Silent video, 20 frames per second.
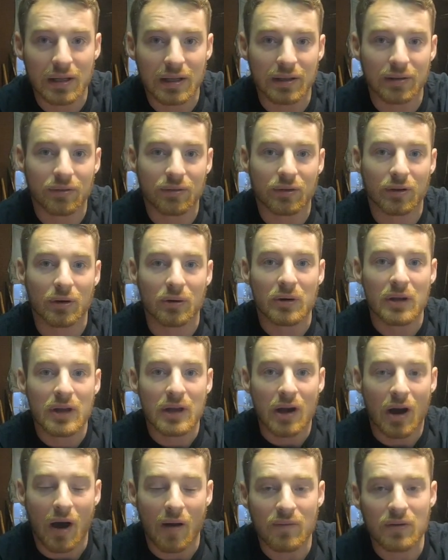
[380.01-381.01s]
And so
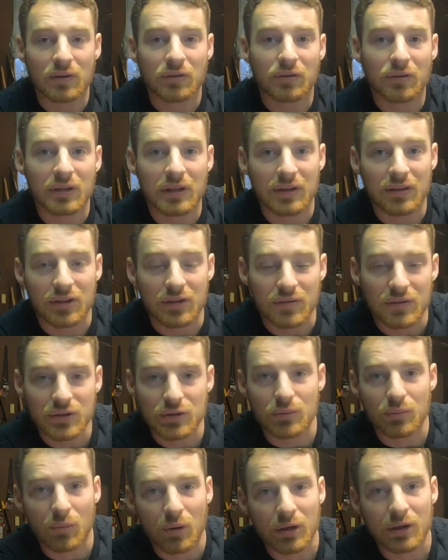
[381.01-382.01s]
obviously at the
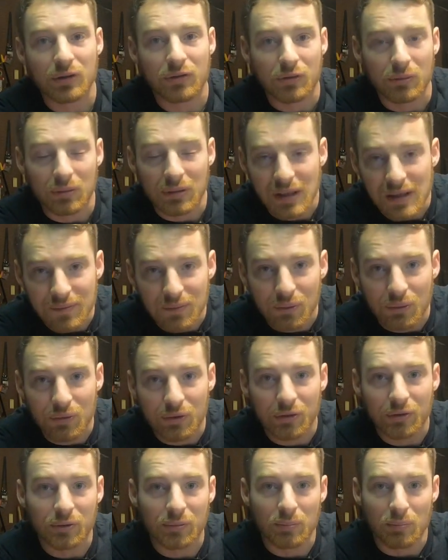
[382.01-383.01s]
Division 1 and 2 level,
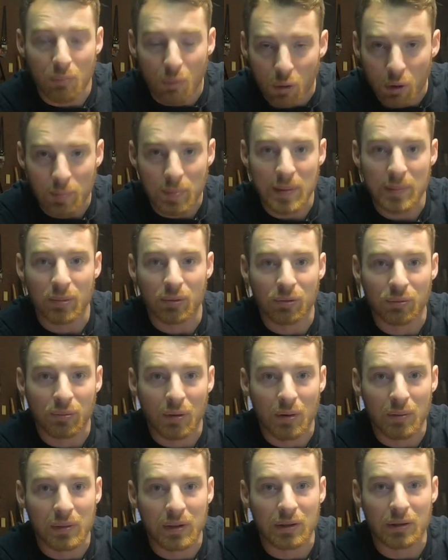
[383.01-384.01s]
there's more people
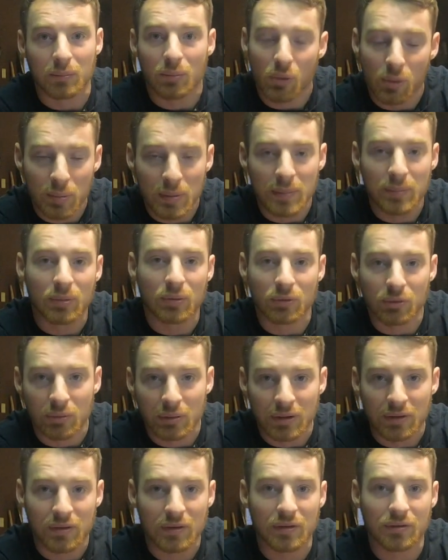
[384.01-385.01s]
throwing or more people
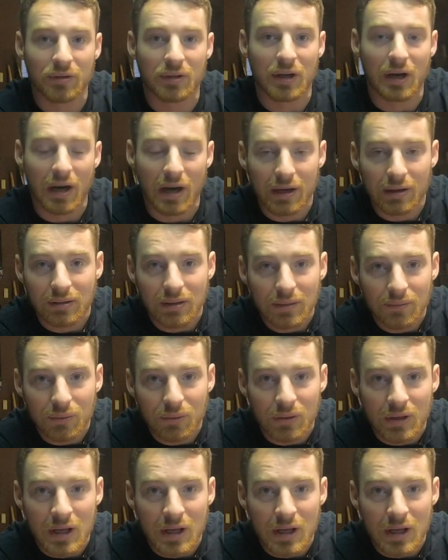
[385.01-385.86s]
doing things at a higher level,